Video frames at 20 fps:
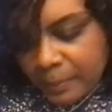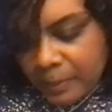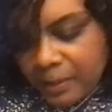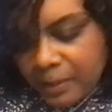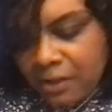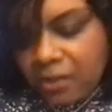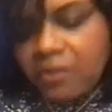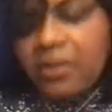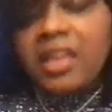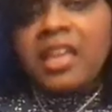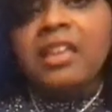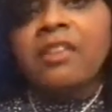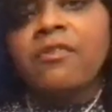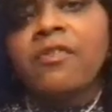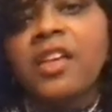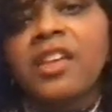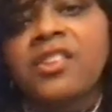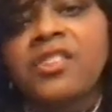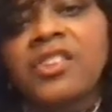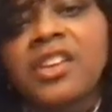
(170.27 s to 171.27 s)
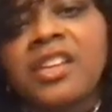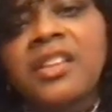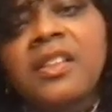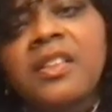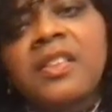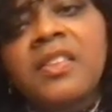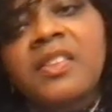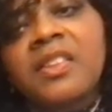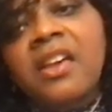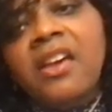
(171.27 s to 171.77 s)
cooking
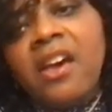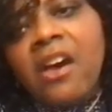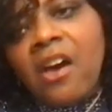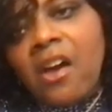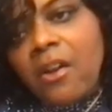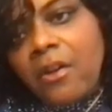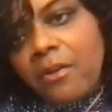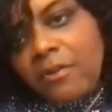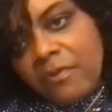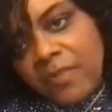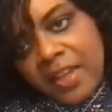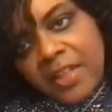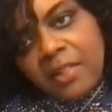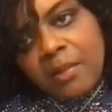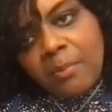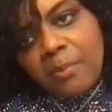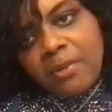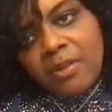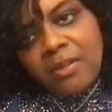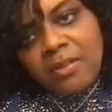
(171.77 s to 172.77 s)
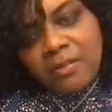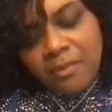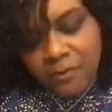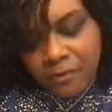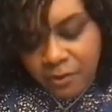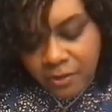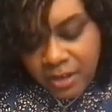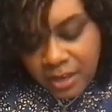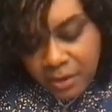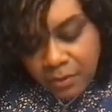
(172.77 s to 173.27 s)
functions are available
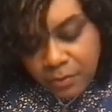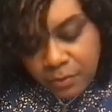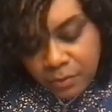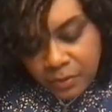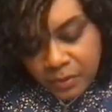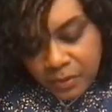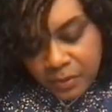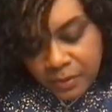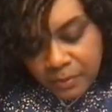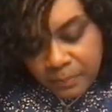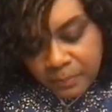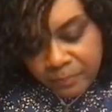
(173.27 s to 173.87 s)
for use.